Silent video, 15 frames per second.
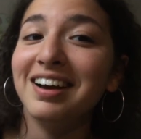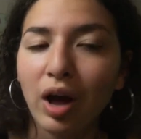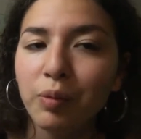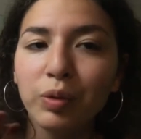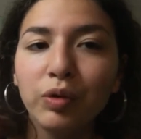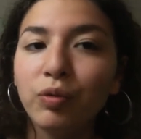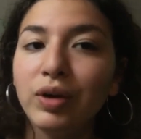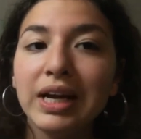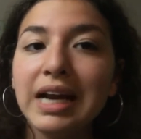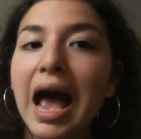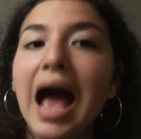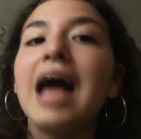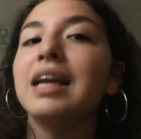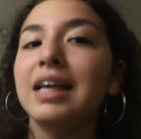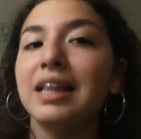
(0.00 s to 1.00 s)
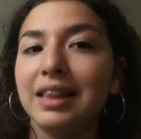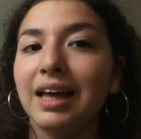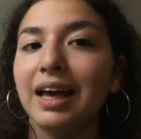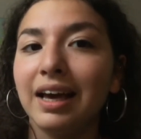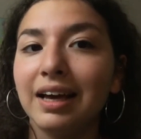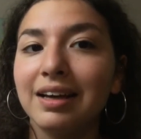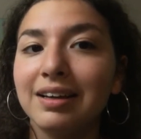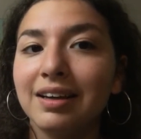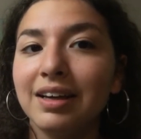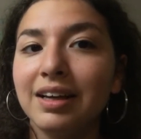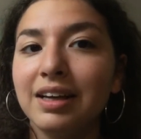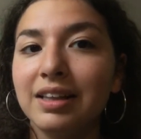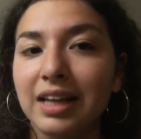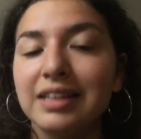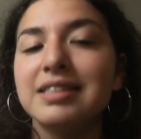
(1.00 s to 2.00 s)
I would read anything
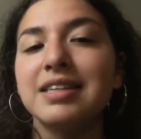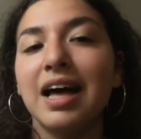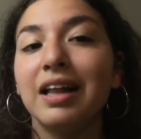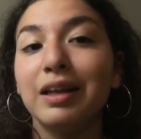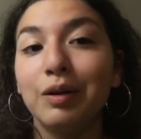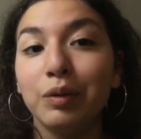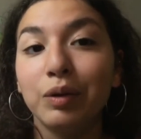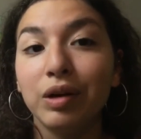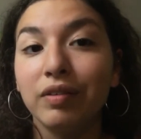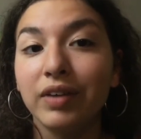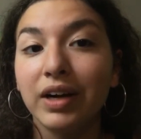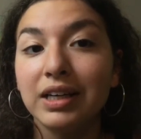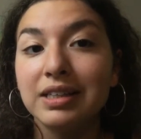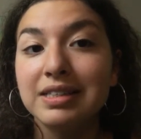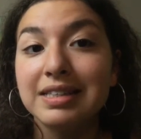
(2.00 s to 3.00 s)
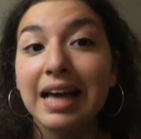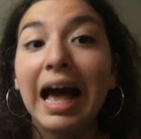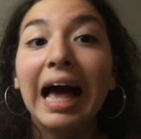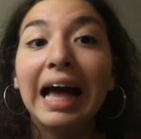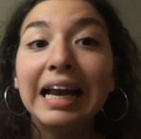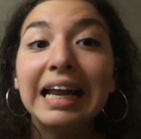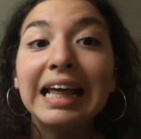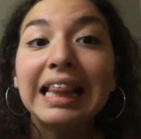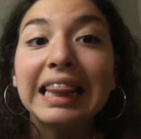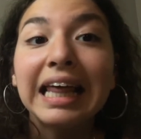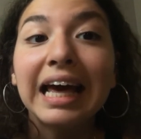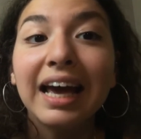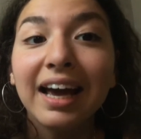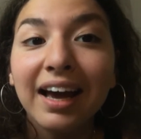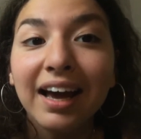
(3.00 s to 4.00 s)
that Sally Rooney writes.
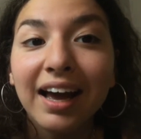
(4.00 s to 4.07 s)
Anything.